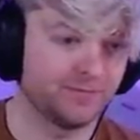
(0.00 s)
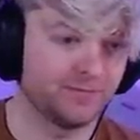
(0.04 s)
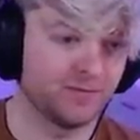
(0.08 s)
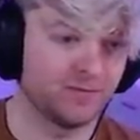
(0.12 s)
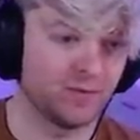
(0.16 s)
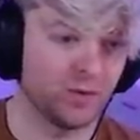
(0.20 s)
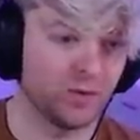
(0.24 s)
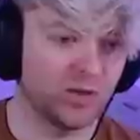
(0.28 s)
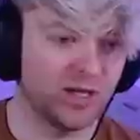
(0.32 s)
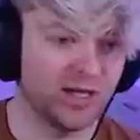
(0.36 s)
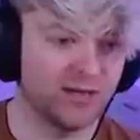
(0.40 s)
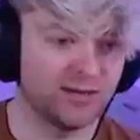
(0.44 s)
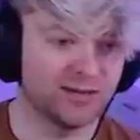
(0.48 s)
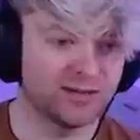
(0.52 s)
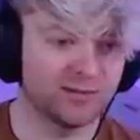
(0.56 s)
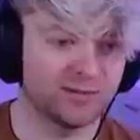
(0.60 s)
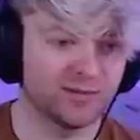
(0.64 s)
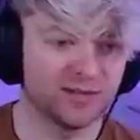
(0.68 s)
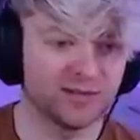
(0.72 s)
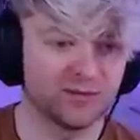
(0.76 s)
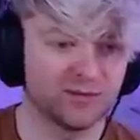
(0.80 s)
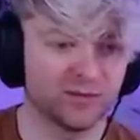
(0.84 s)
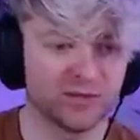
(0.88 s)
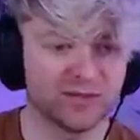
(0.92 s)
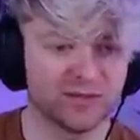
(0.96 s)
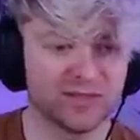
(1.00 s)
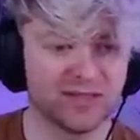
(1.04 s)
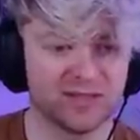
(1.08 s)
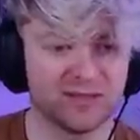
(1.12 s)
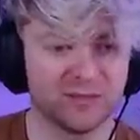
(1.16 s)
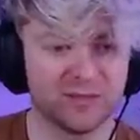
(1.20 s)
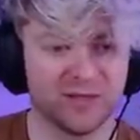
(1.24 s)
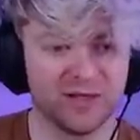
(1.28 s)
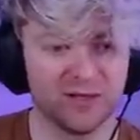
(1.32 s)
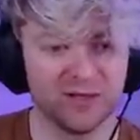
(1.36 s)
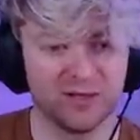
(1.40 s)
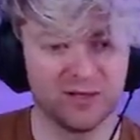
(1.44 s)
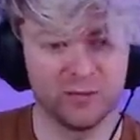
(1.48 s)
Okay, let's bring the rook to the
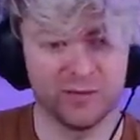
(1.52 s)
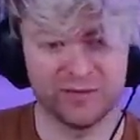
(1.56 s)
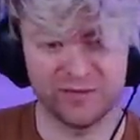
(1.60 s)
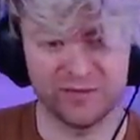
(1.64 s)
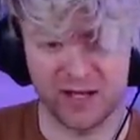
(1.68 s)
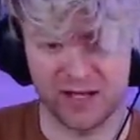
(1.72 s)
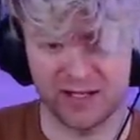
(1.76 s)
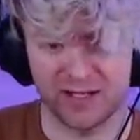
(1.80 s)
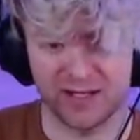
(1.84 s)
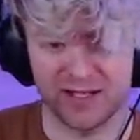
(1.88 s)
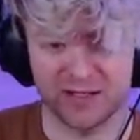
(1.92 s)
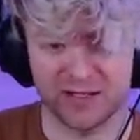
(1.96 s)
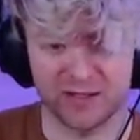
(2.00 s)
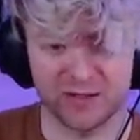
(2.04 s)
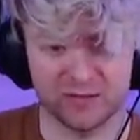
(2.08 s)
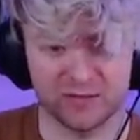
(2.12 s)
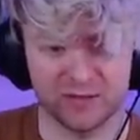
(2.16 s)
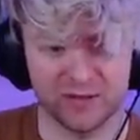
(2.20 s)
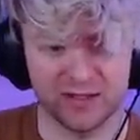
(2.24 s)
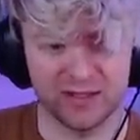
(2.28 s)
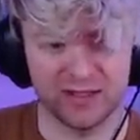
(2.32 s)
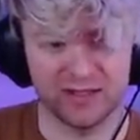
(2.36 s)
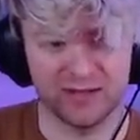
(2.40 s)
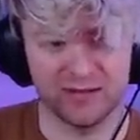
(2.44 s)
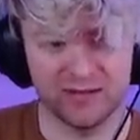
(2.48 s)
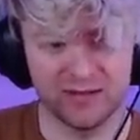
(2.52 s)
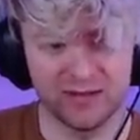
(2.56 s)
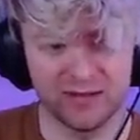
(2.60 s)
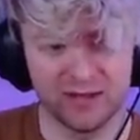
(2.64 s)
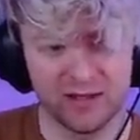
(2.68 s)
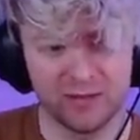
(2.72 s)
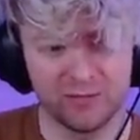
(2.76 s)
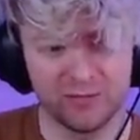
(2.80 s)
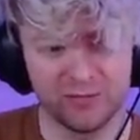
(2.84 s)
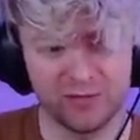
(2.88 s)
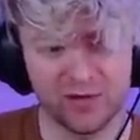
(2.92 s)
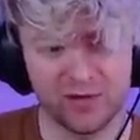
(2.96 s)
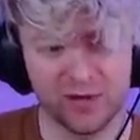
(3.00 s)
middle. We've got h three in,
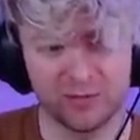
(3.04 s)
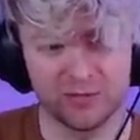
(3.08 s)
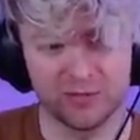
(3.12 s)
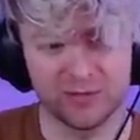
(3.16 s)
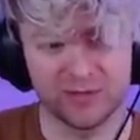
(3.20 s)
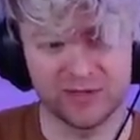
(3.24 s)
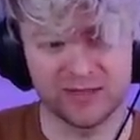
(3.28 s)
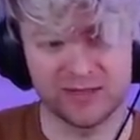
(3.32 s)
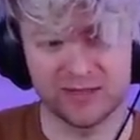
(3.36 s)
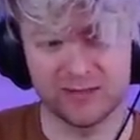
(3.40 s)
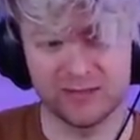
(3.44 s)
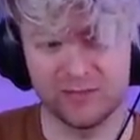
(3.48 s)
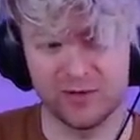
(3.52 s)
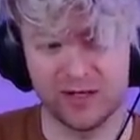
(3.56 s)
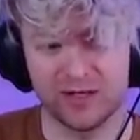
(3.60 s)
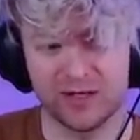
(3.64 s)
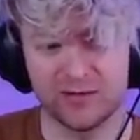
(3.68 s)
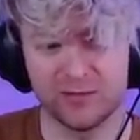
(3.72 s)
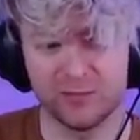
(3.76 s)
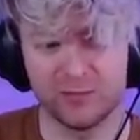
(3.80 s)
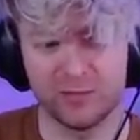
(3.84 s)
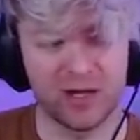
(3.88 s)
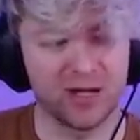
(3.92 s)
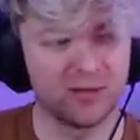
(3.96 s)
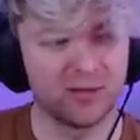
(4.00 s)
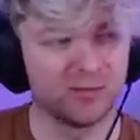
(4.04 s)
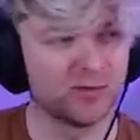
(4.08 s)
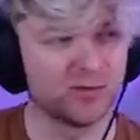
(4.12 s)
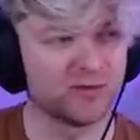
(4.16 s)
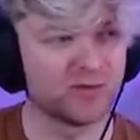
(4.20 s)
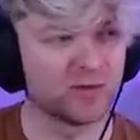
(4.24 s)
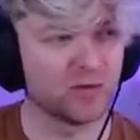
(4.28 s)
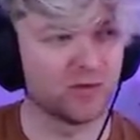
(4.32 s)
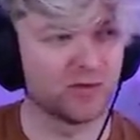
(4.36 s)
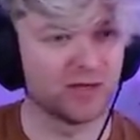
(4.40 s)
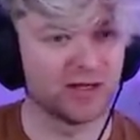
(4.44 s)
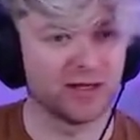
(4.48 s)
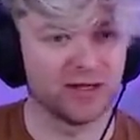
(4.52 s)
probably some random pawn moves
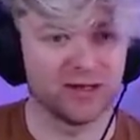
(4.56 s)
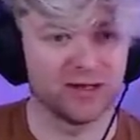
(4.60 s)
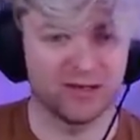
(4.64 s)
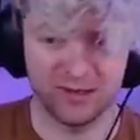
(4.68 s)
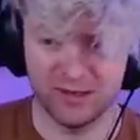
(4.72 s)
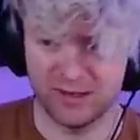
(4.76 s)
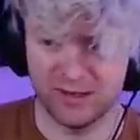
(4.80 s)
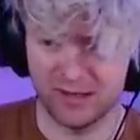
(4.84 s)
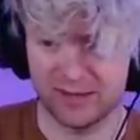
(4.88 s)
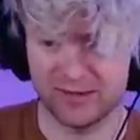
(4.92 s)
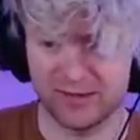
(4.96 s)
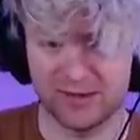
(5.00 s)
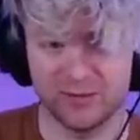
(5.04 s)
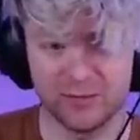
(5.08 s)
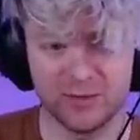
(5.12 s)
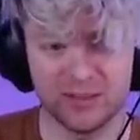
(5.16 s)
over here, and then we